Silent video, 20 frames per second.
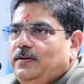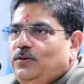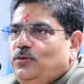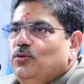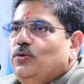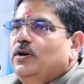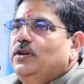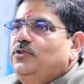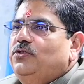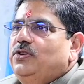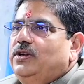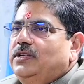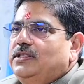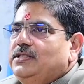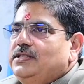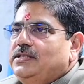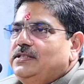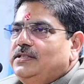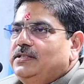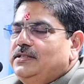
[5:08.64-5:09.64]
to
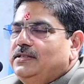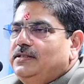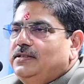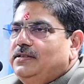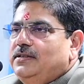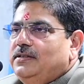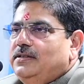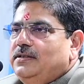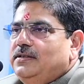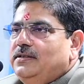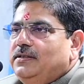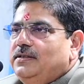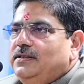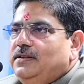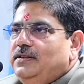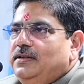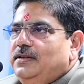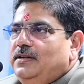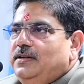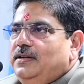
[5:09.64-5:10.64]
address.
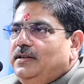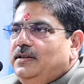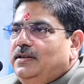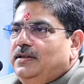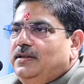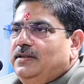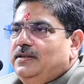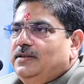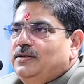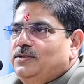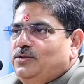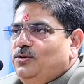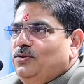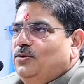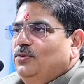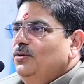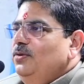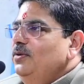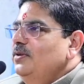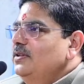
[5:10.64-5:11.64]

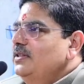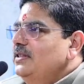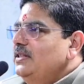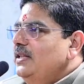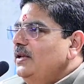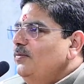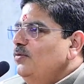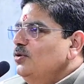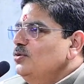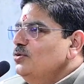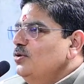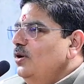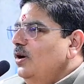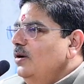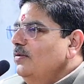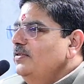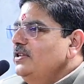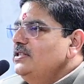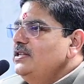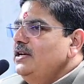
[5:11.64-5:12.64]
So there was
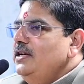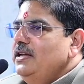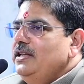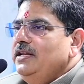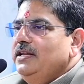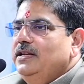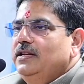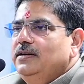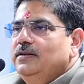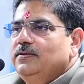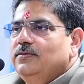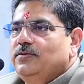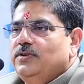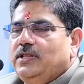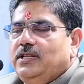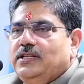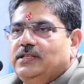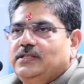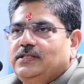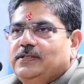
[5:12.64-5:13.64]
always a need for
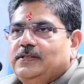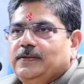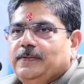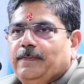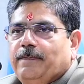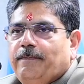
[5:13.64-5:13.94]
this.